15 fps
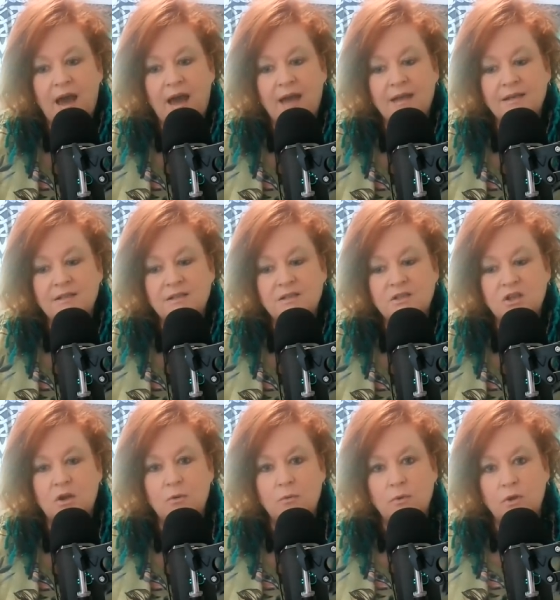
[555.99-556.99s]
And
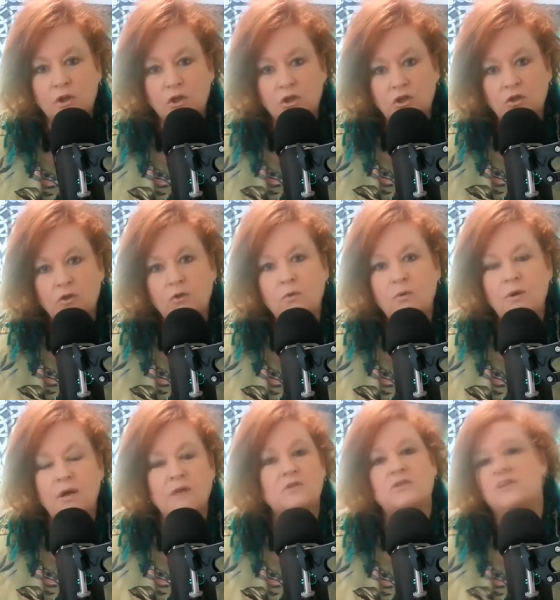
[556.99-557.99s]
so
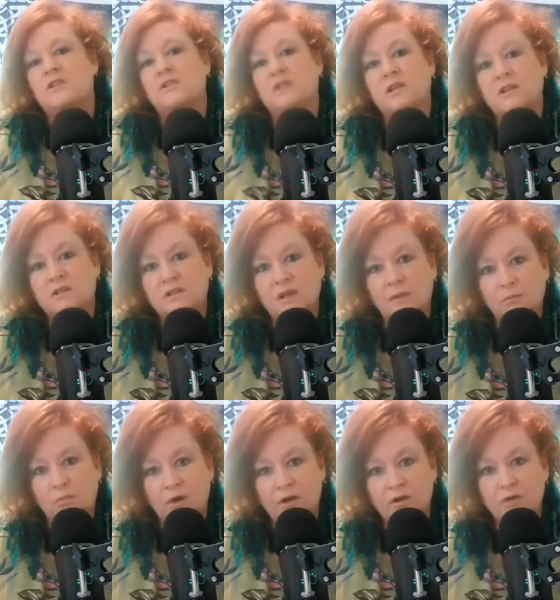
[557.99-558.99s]
you assisting
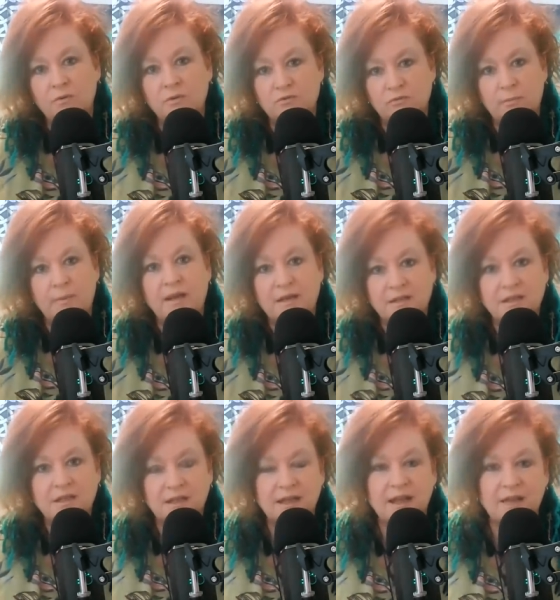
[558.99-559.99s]
someone who is
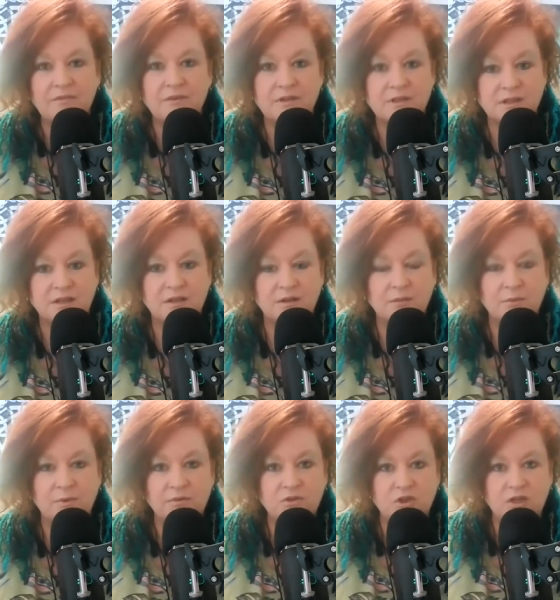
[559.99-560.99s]
repeatedly having dinner
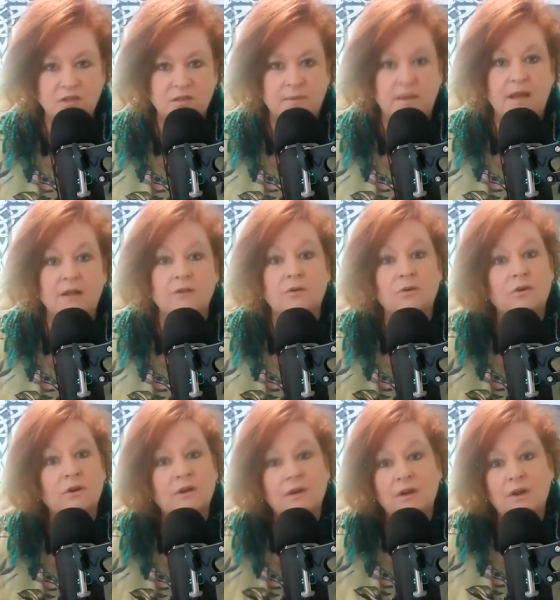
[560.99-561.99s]
with
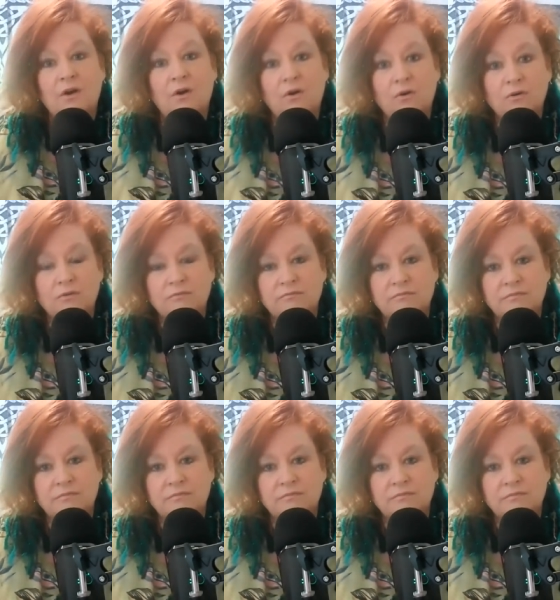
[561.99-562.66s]
Jezebel or